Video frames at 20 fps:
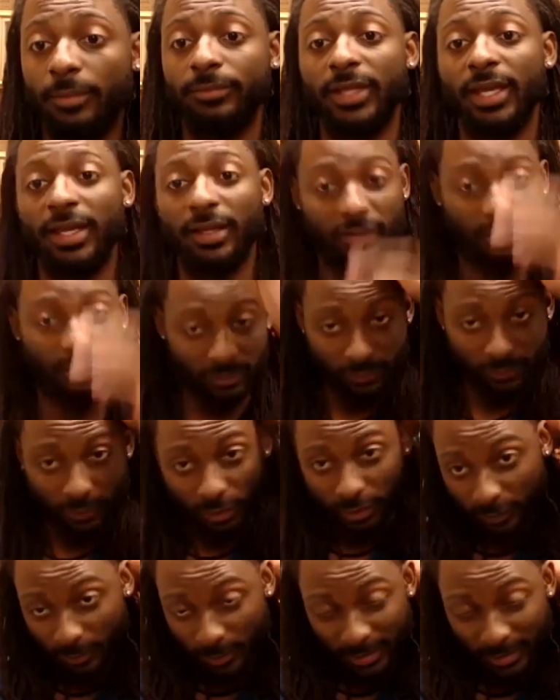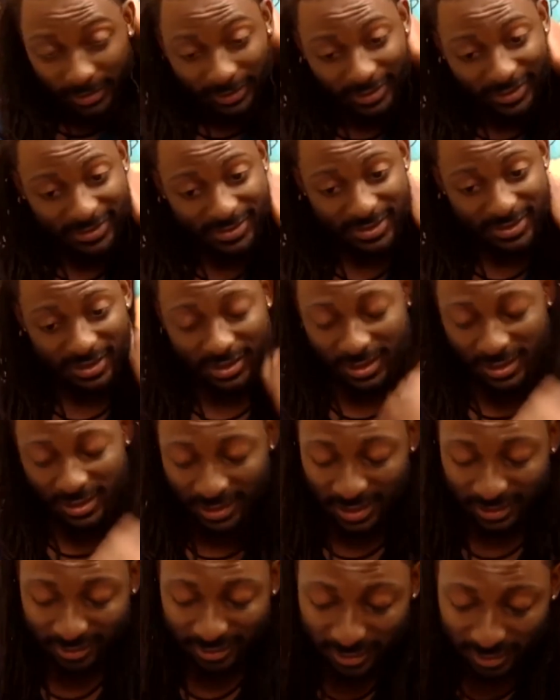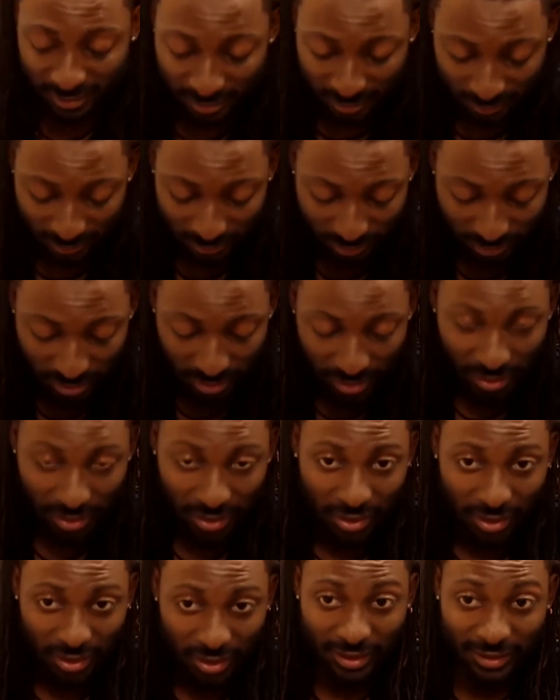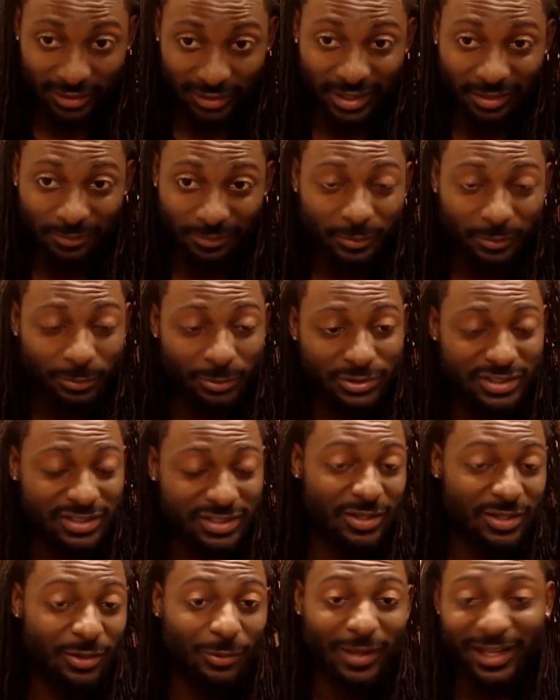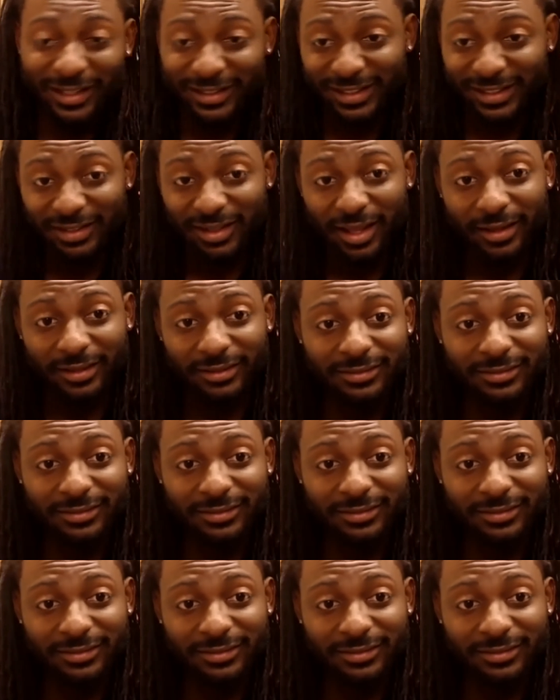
Yeah, as far as being against it, I think a lot of people just don't like Elon.